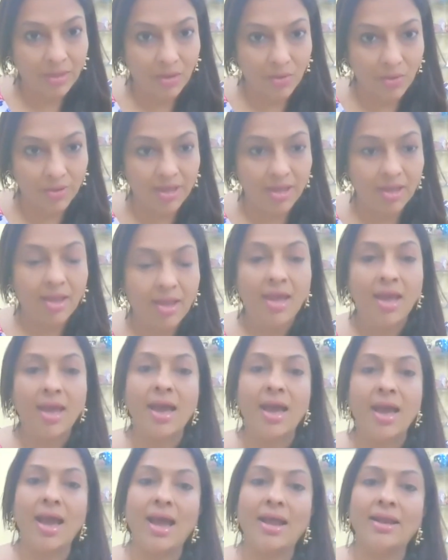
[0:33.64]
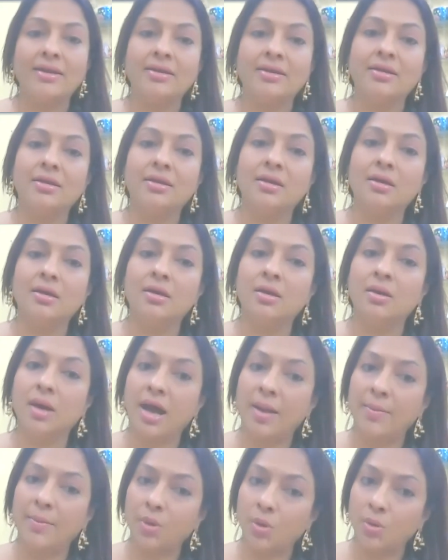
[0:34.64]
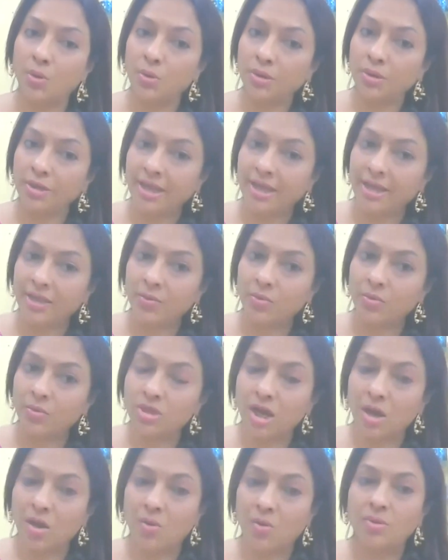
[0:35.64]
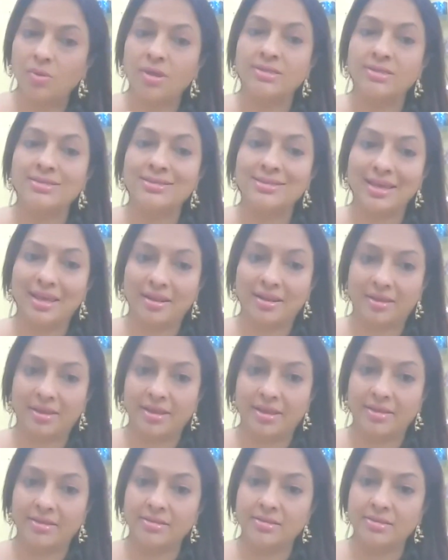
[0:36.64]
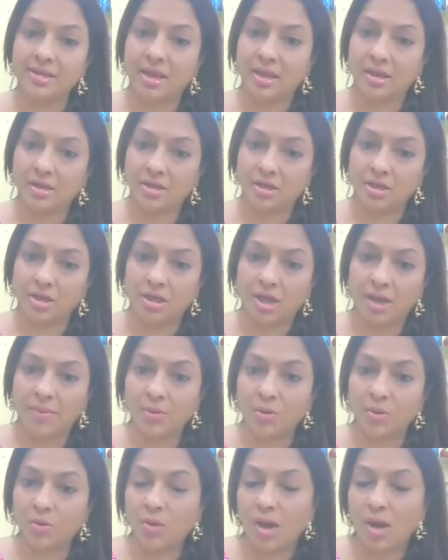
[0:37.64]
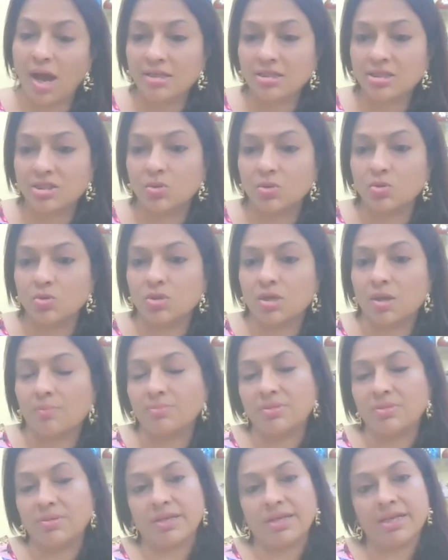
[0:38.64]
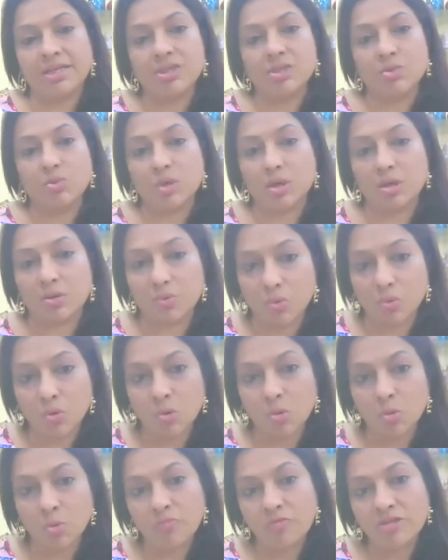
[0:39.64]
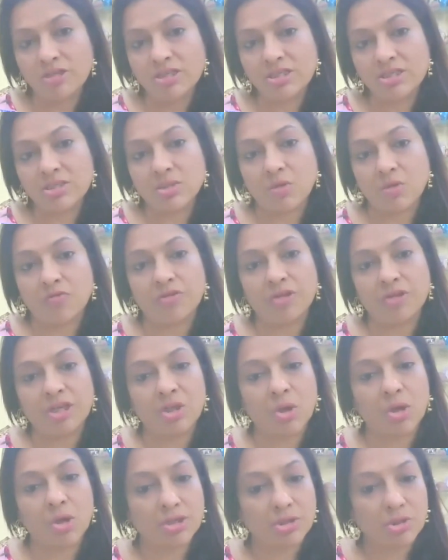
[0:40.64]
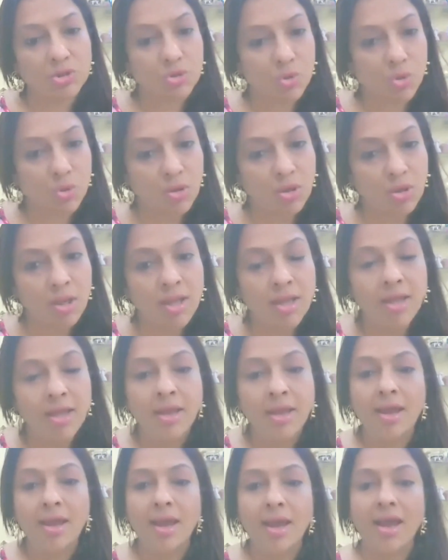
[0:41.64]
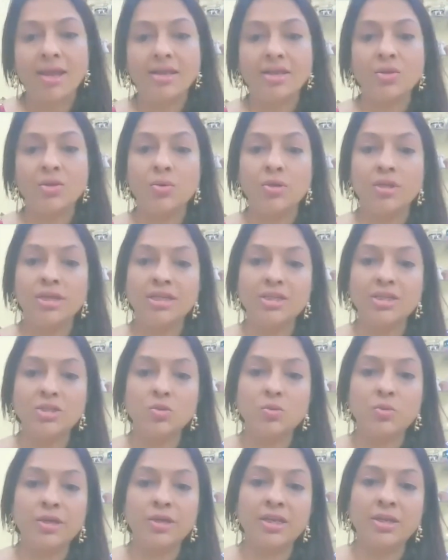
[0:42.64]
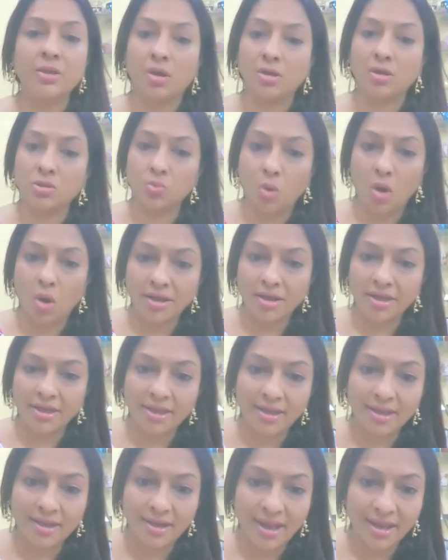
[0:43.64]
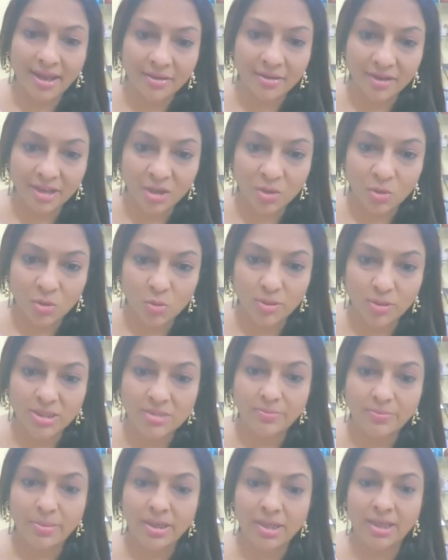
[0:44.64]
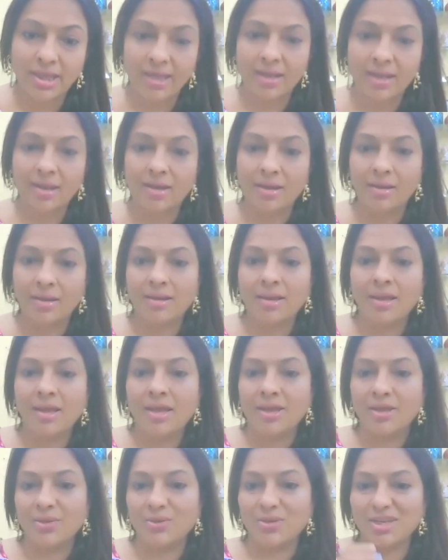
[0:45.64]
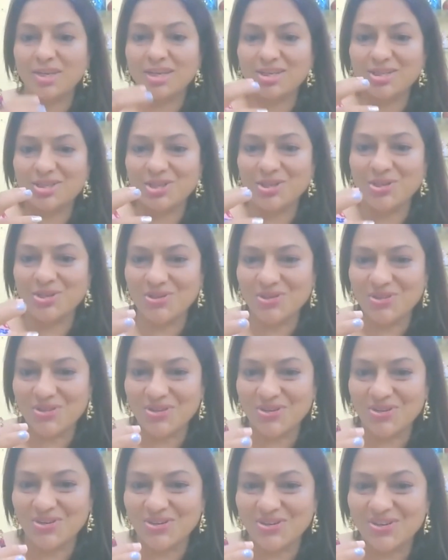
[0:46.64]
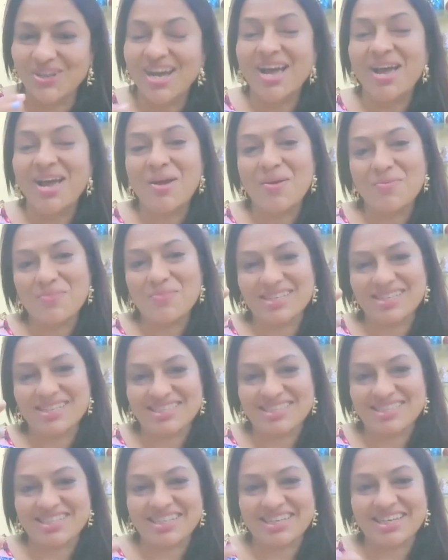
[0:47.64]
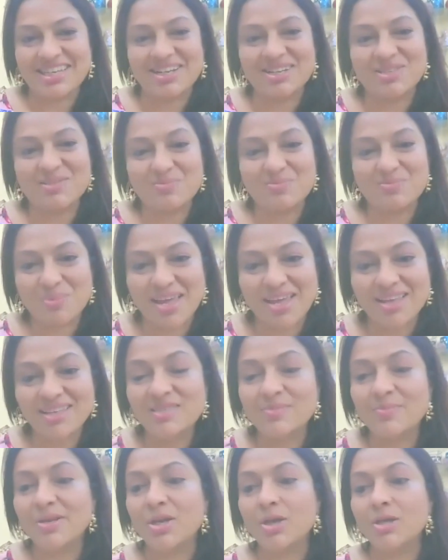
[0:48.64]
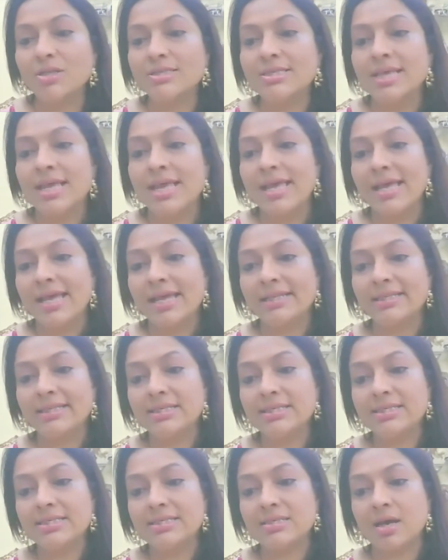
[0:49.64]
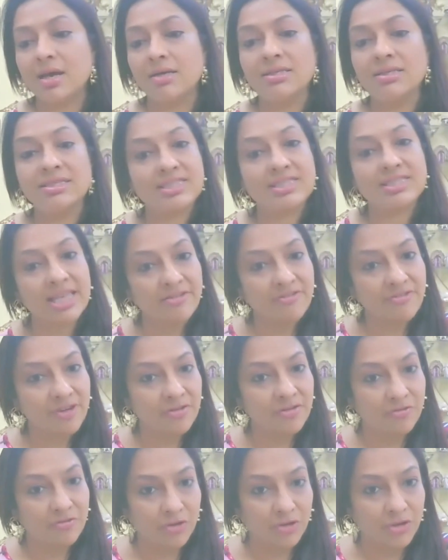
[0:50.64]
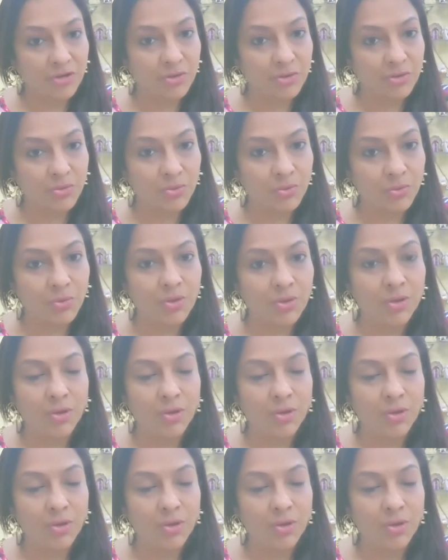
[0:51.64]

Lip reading: Okay. And I'm going to take you down a staircase, and I'm going to ask you to come into a room which is in your control. And you need to be not walking like Rinku Baghela. You need to be sitting in a space because it is safer for you.